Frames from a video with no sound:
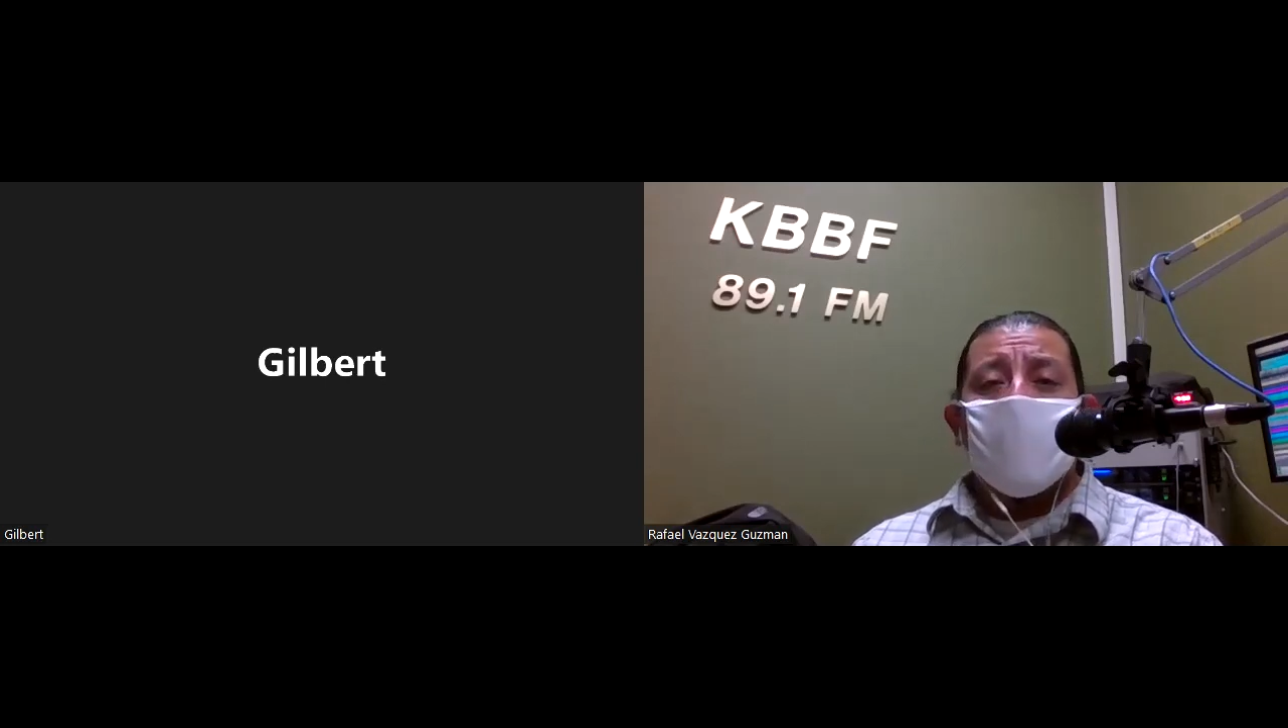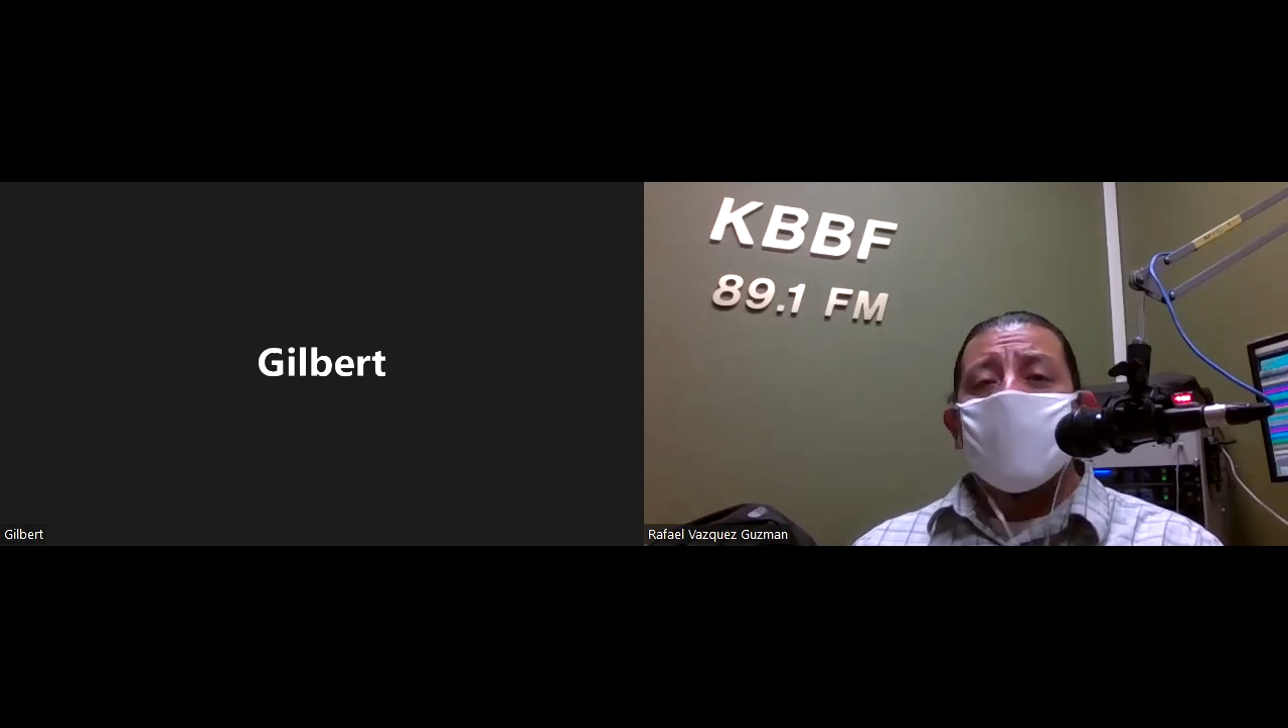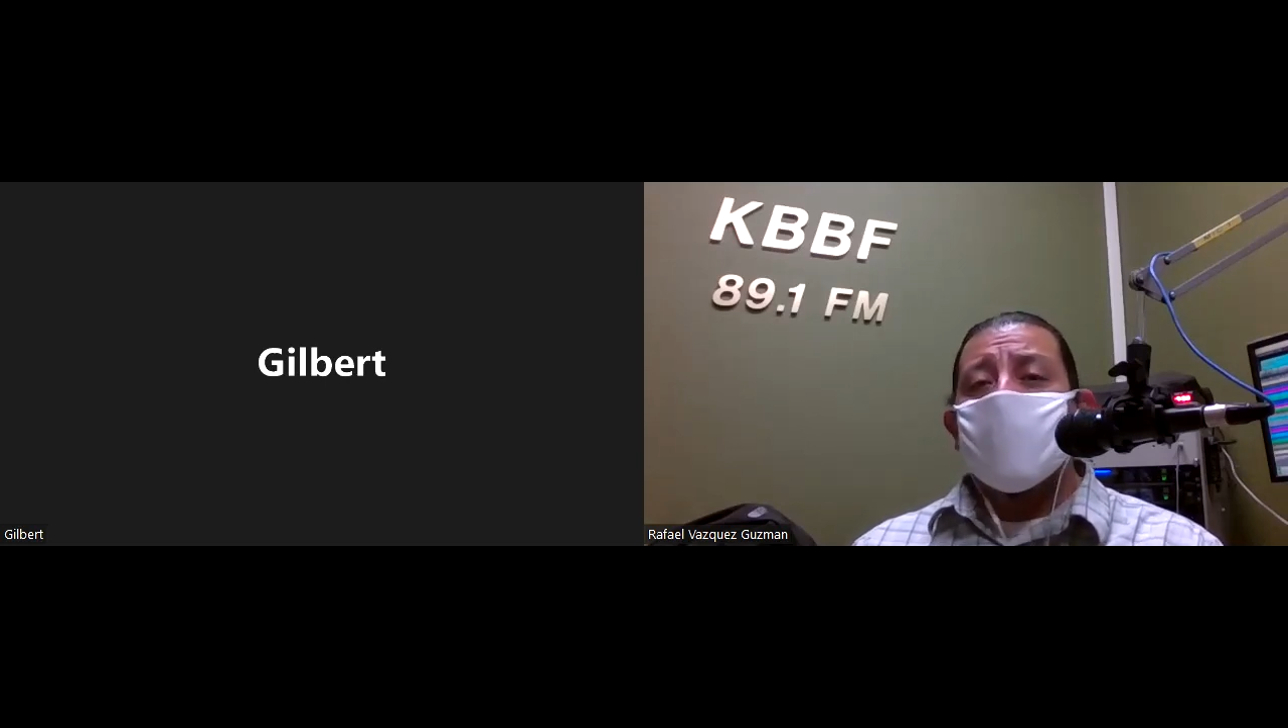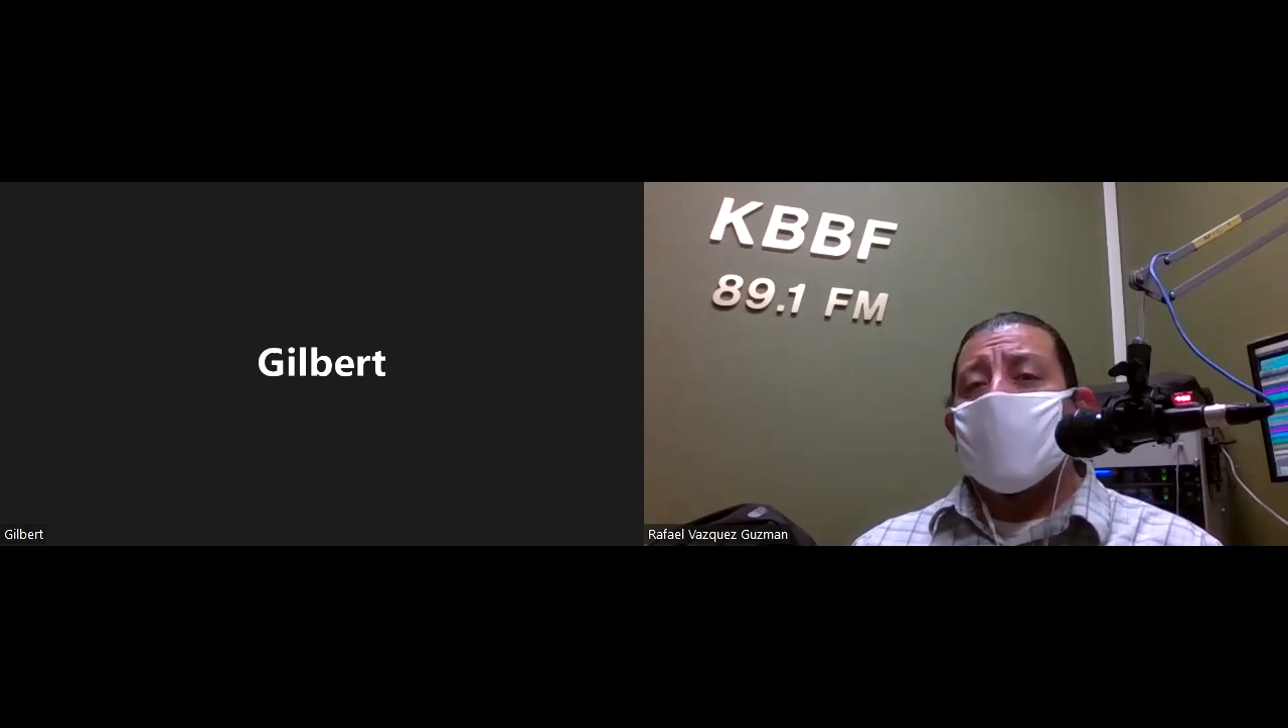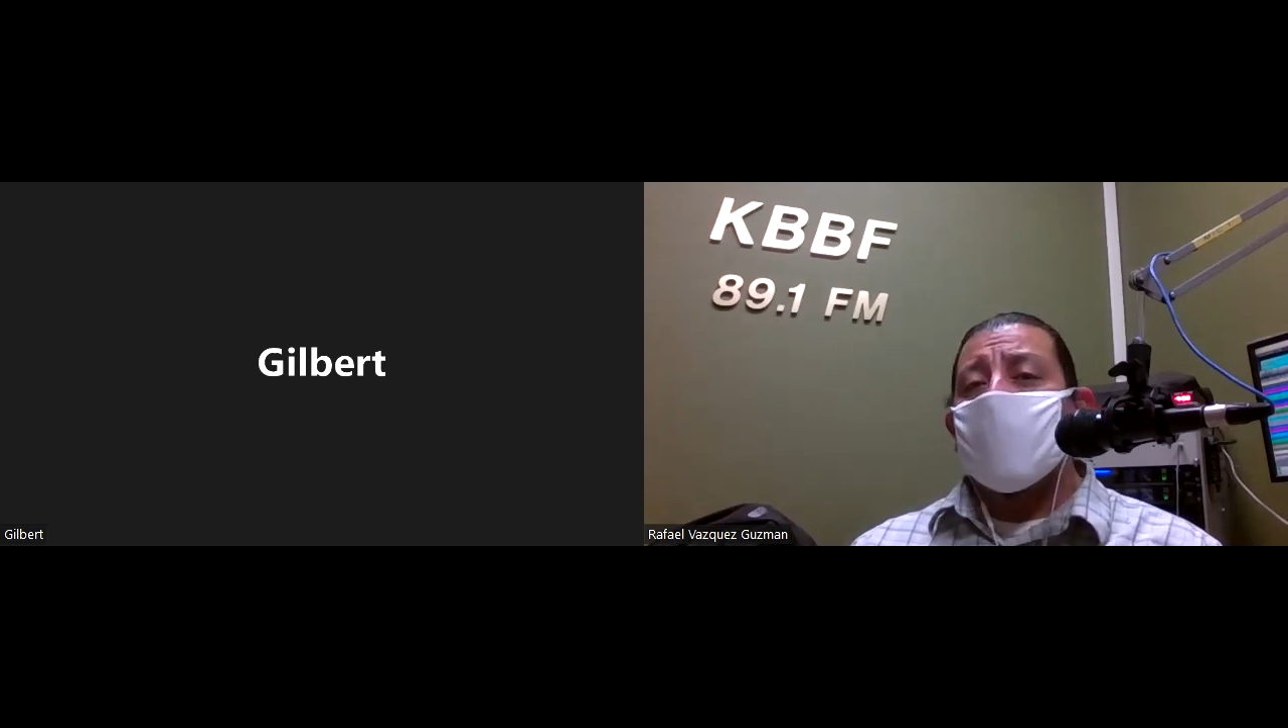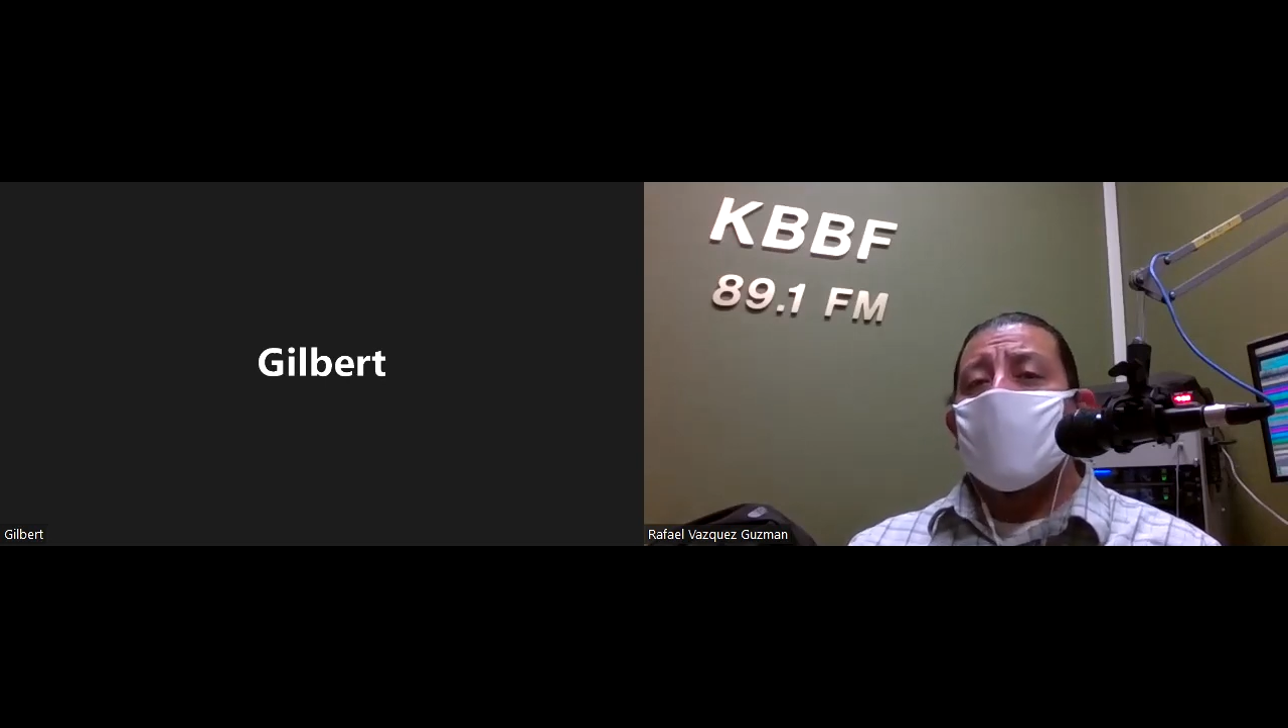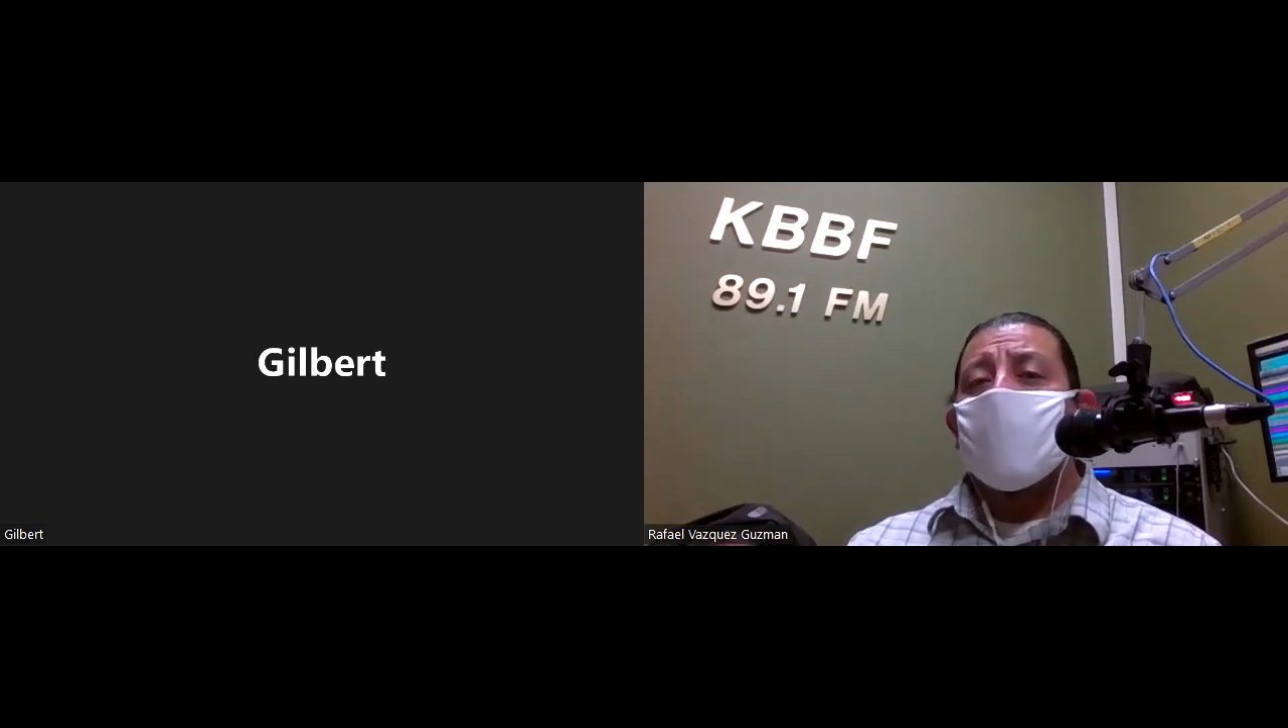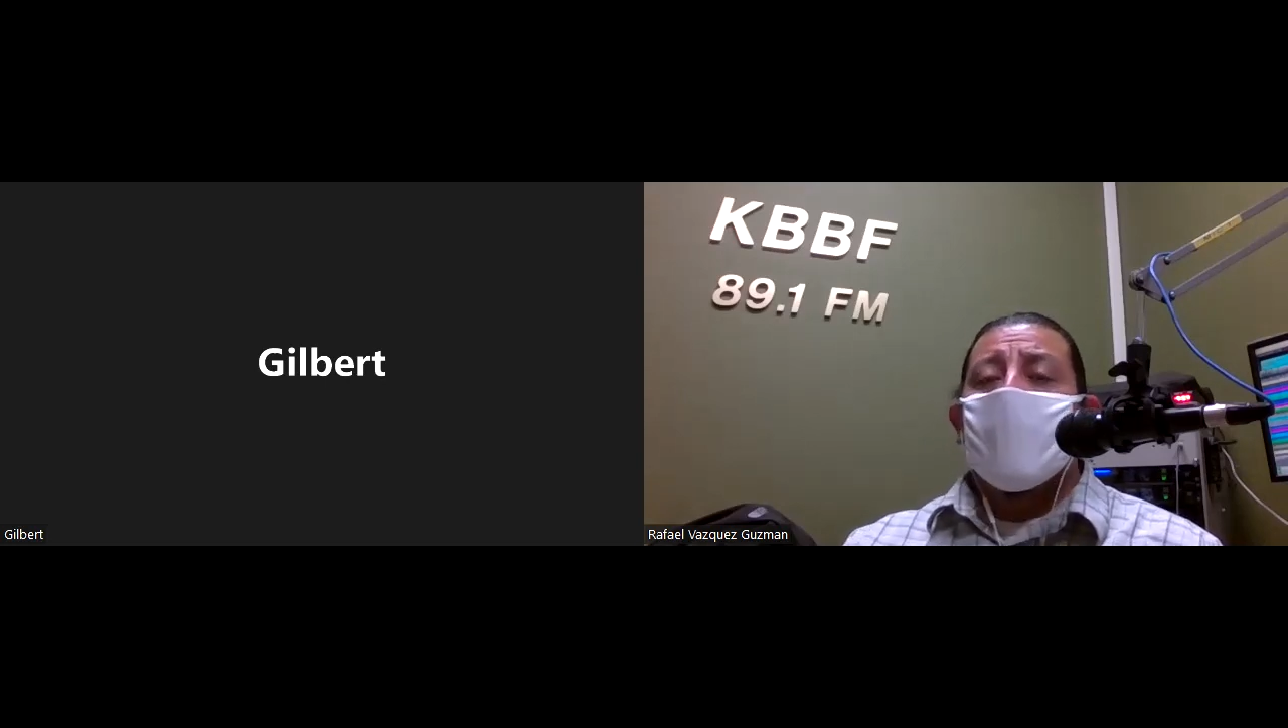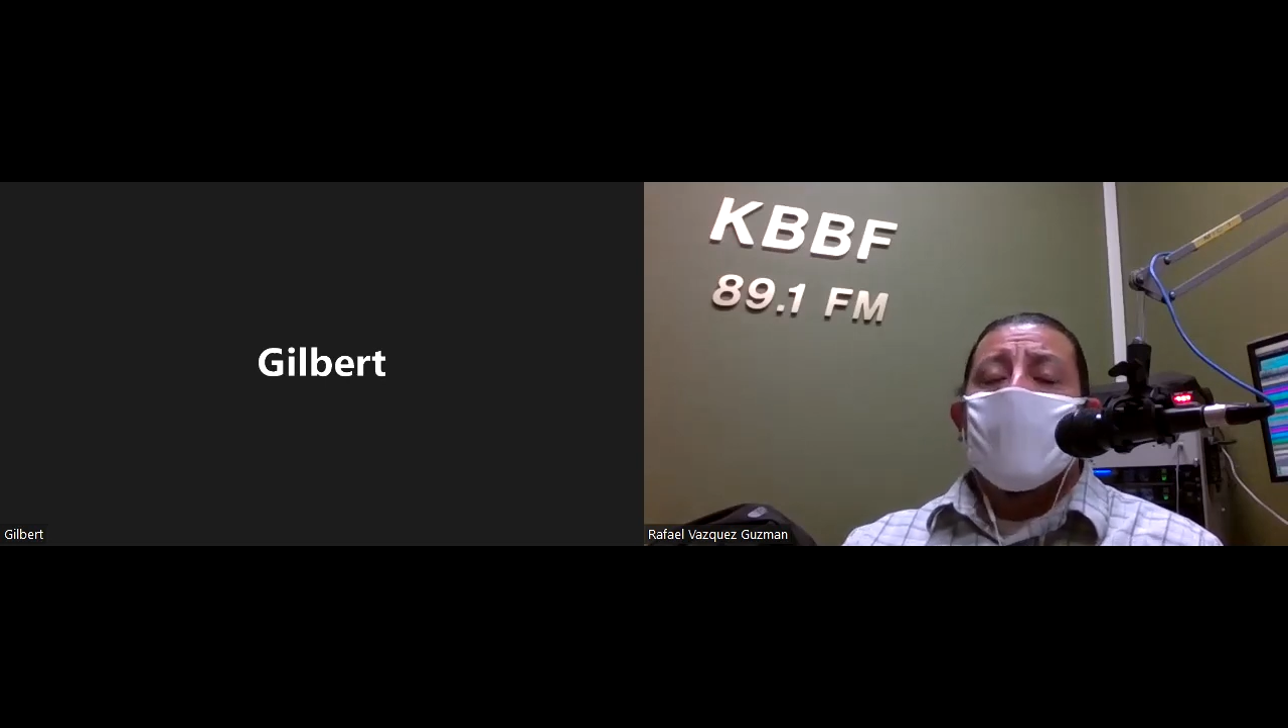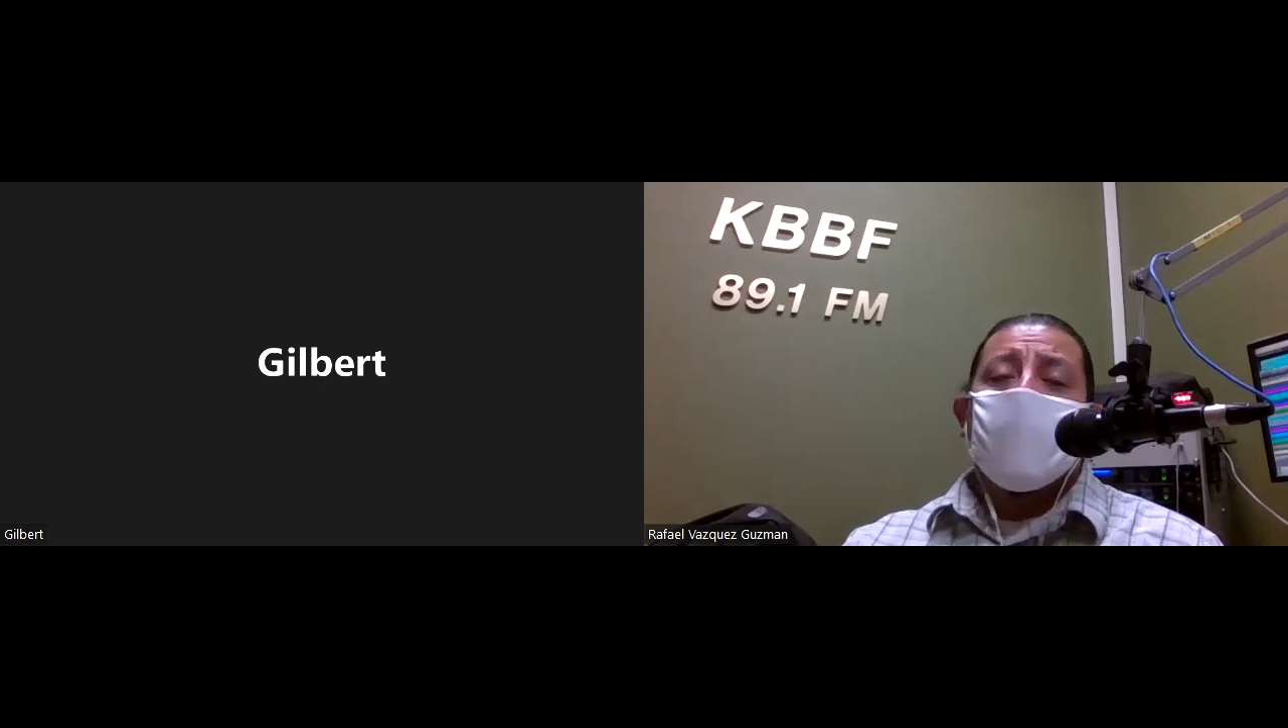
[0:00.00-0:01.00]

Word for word: the ocean,